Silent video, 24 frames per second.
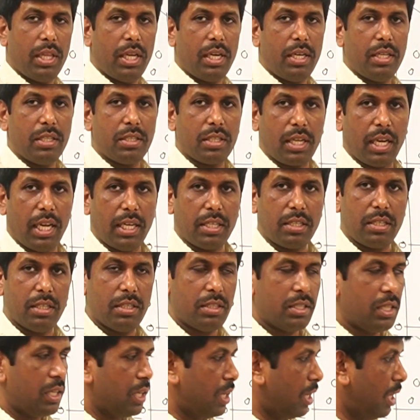that is
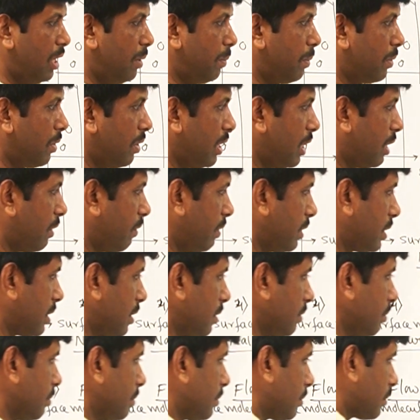Clausius and Clapeyron
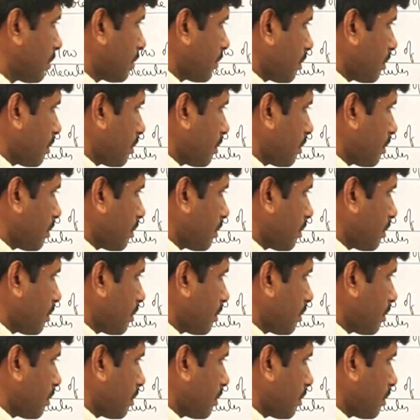equation,